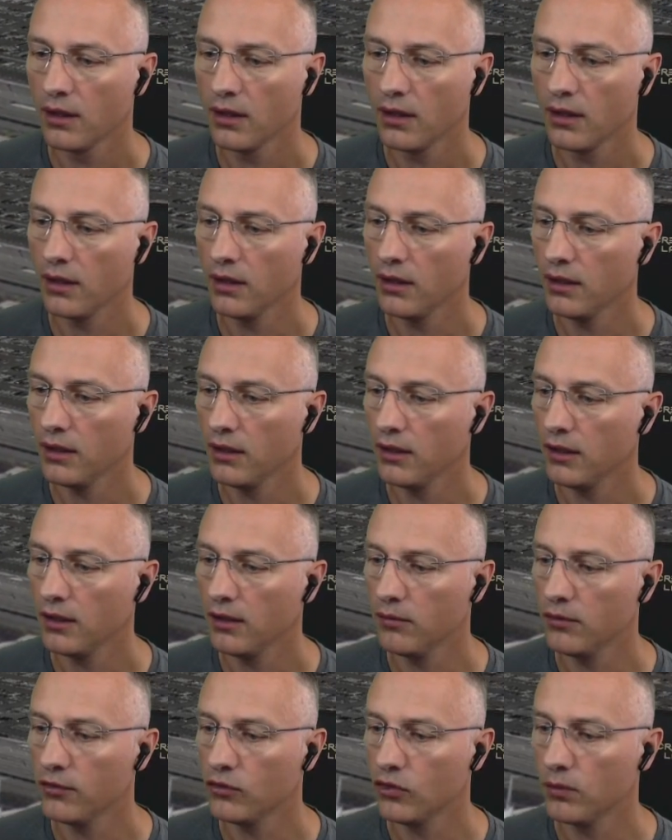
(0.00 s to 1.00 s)

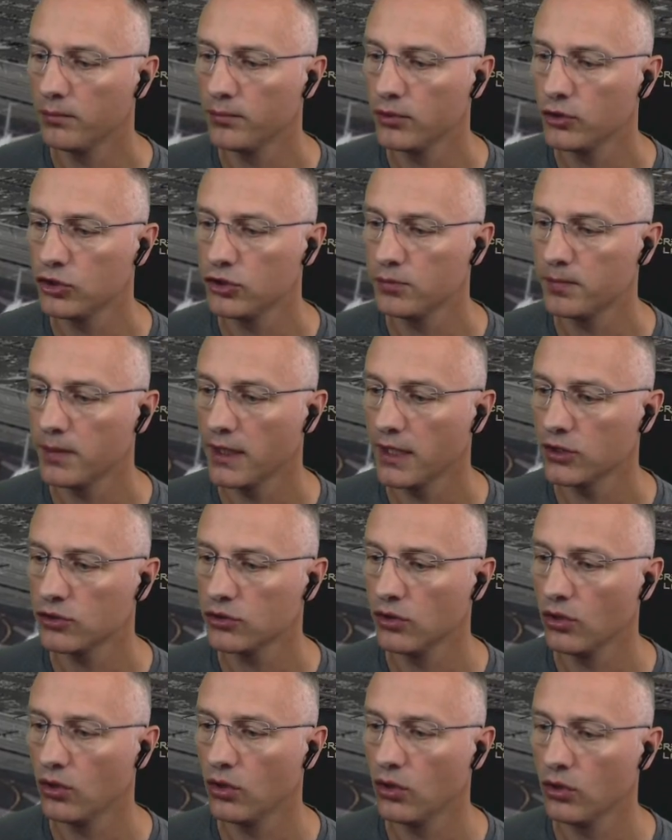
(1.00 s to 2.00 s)
We've got pushbacks
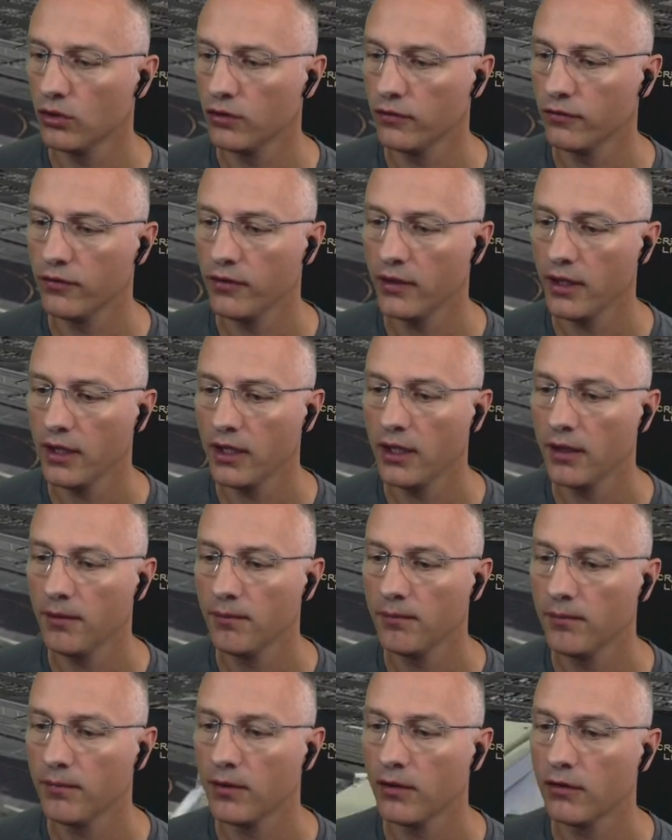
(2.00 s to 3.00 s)
on all of
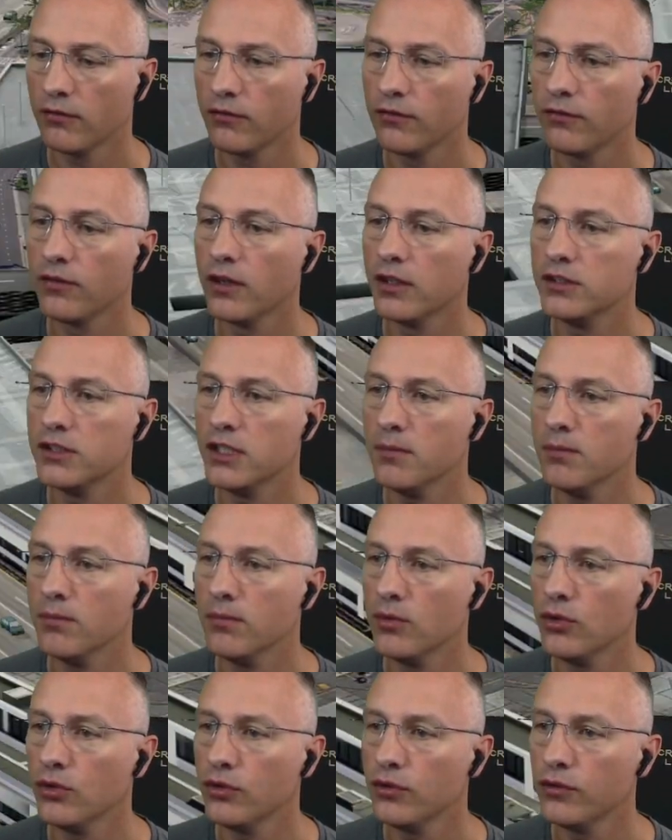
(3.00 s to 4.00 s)
them. Has he
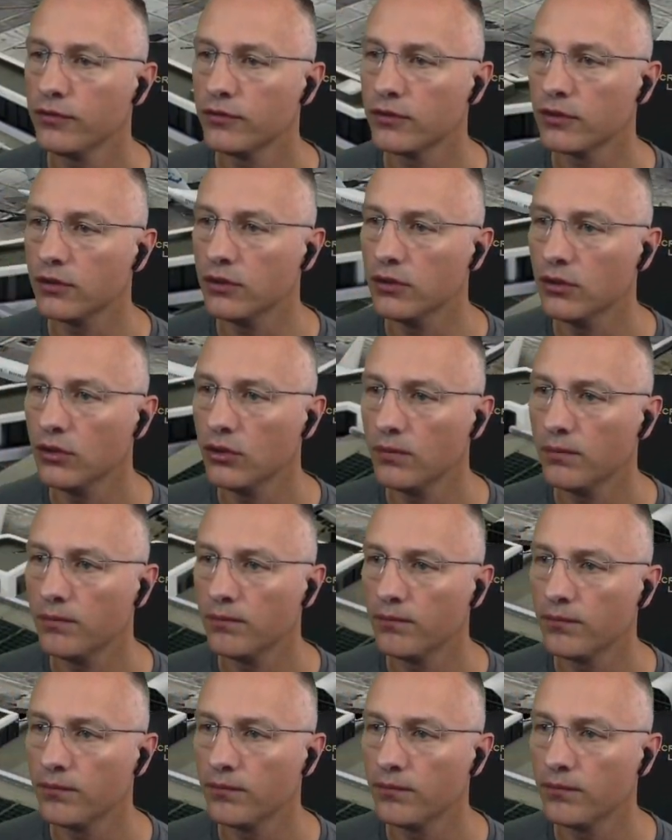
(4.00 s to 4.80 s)
moved? Nope.